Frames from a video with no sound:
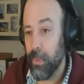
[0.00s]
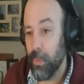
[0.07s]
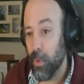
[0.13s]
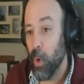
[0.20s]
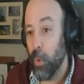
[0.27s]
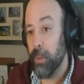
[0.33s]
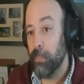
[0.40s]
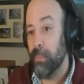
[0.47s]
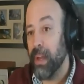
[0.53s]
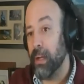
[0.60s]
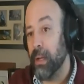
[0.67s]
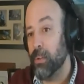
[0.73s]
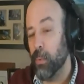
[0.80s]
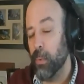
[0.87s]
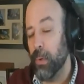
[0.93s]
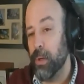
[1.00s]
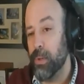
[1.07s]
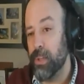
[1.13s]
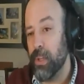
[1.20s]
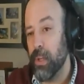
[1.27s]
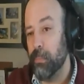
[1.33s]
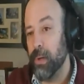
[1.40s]
going back to where you
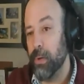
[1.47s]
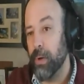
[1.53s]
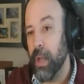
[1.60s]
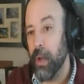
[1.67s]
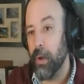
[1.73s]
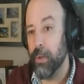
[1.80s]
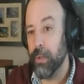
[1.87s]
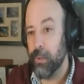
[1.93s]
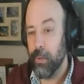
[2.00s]
said about how